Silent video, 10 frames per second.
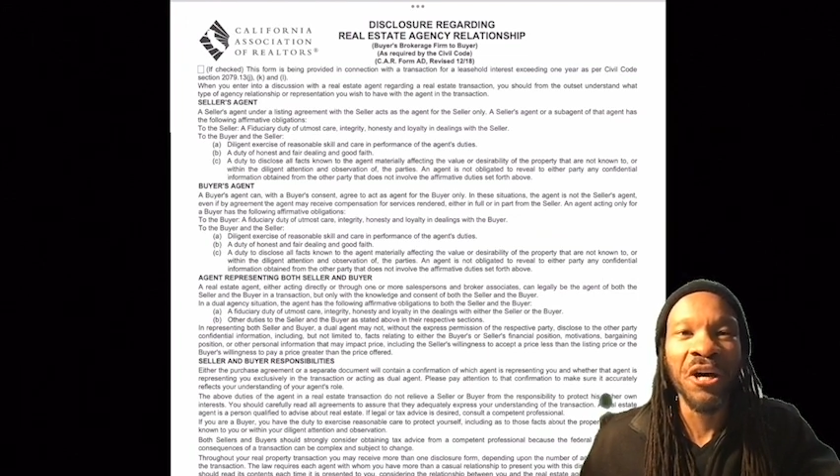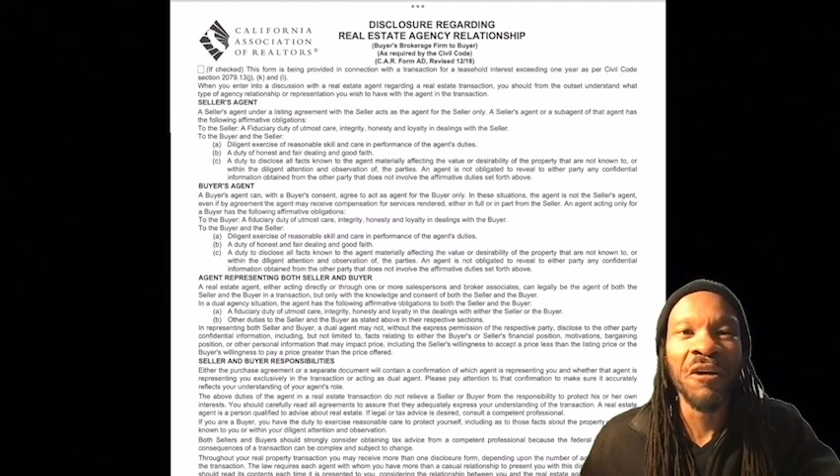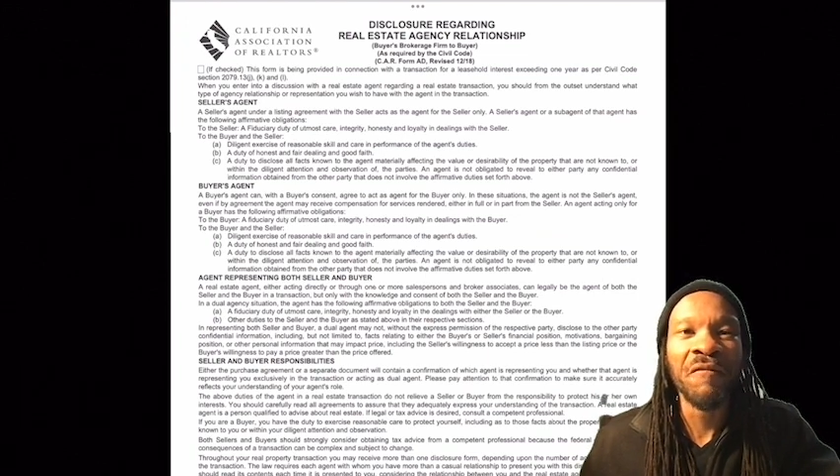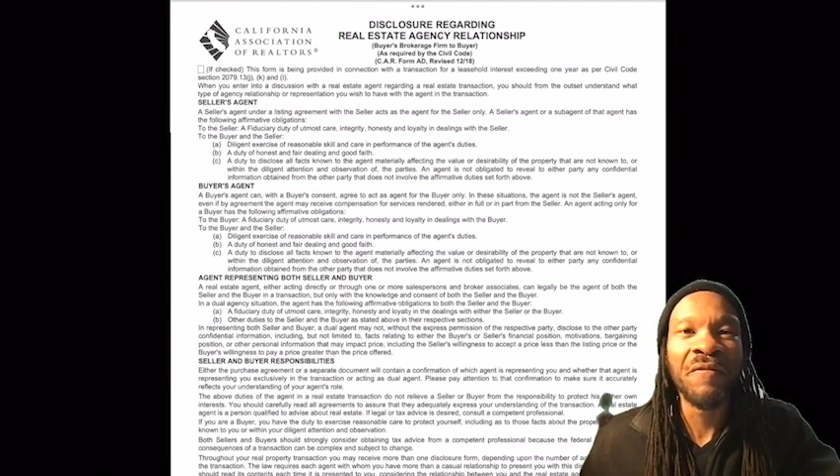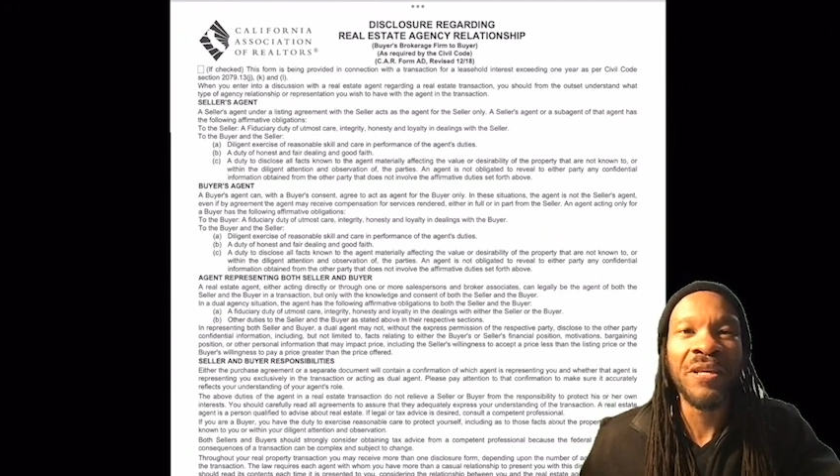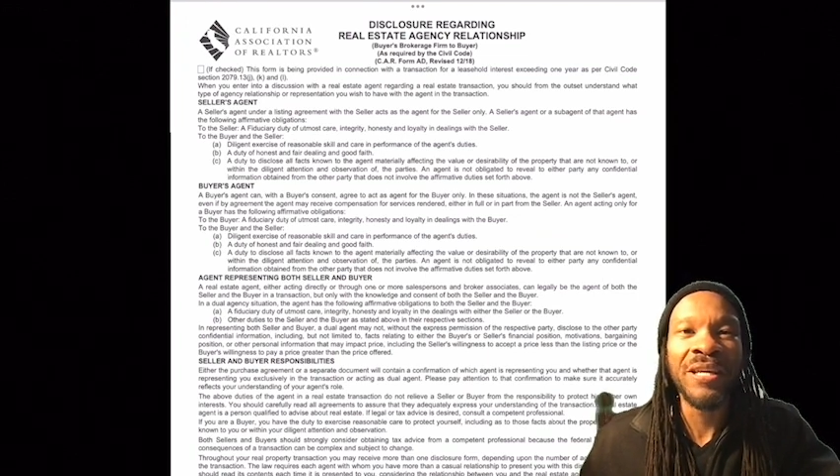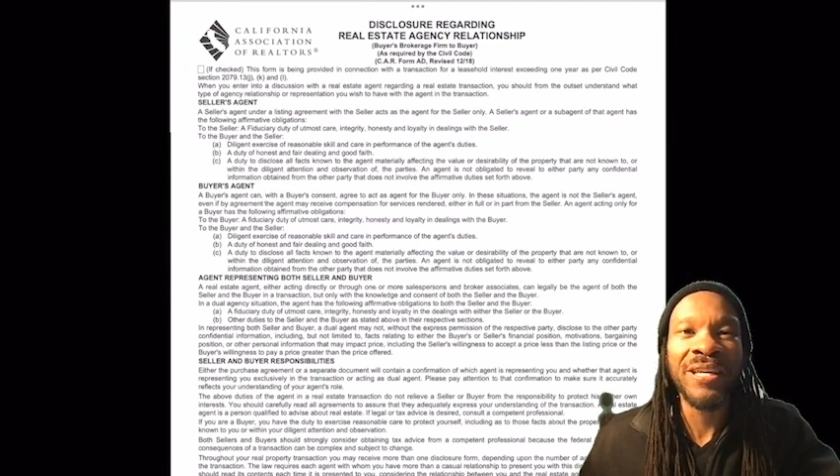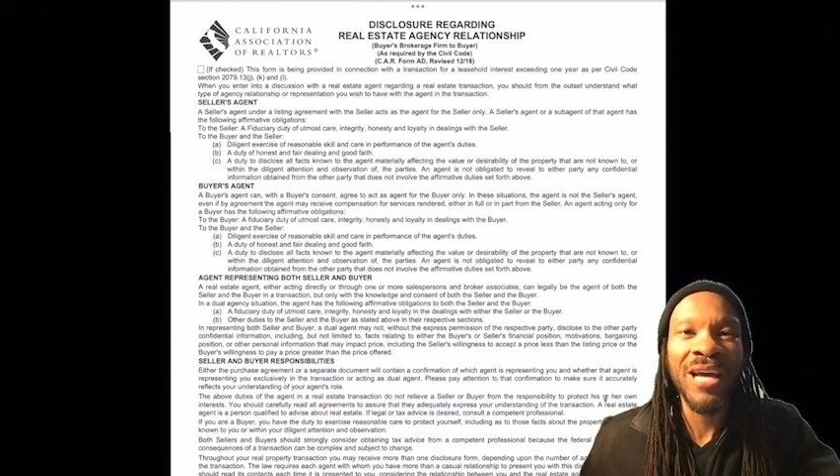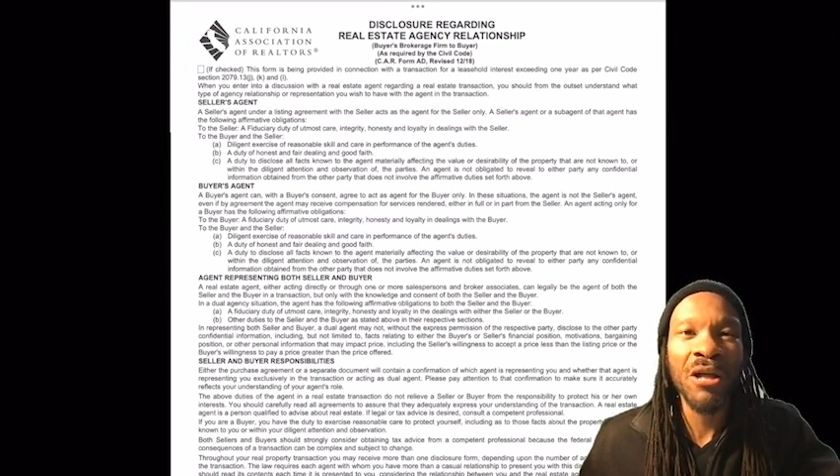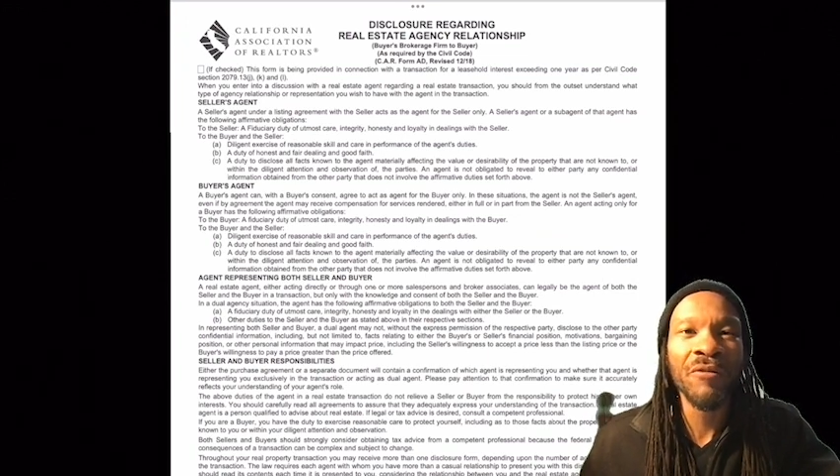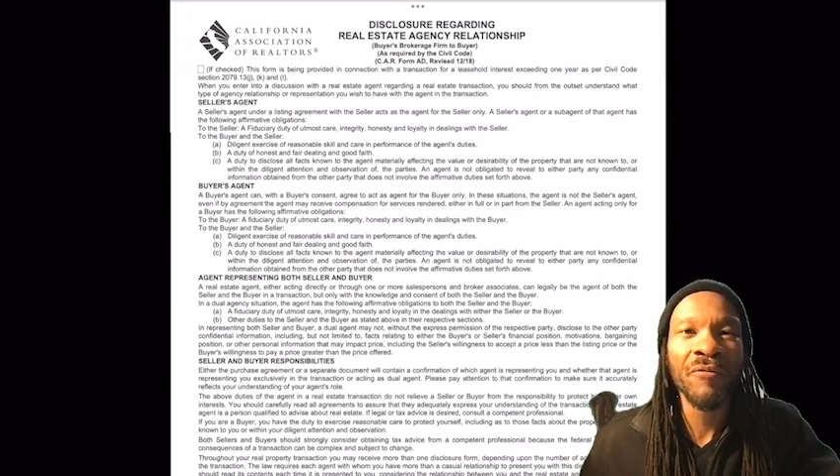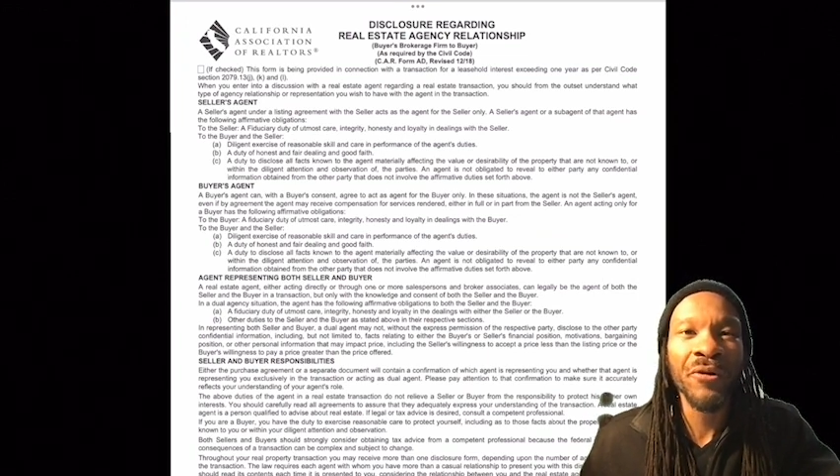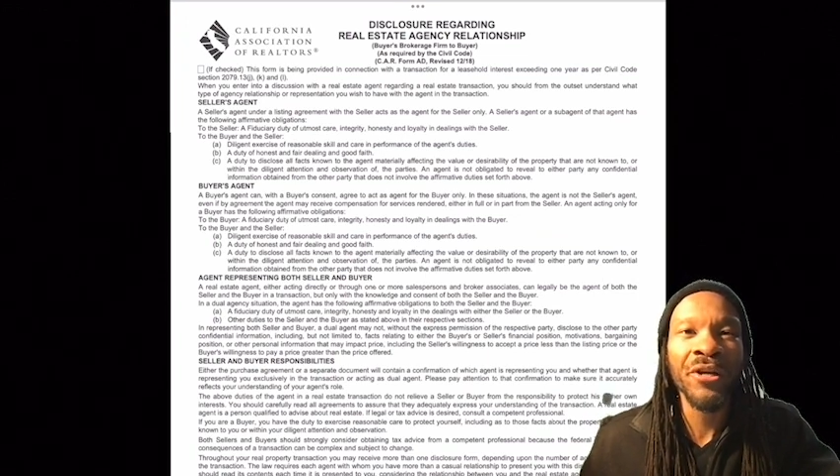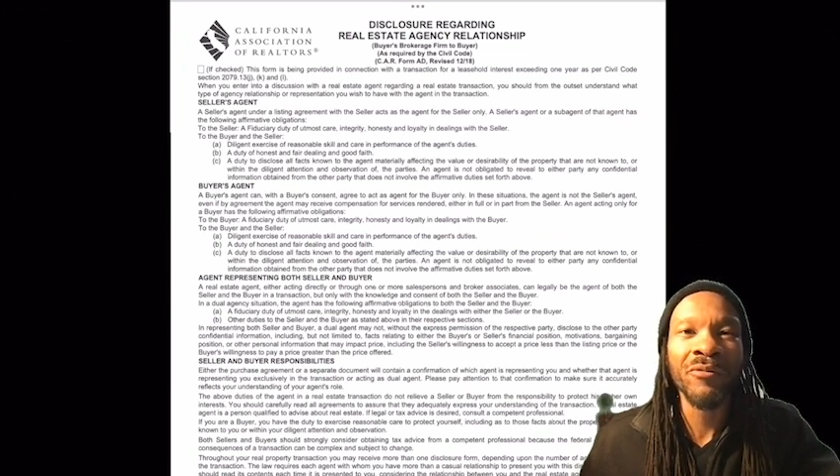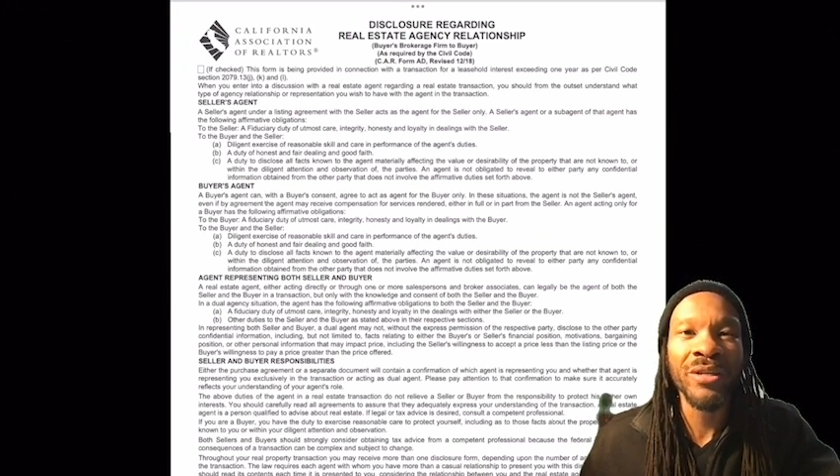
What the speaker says: of the California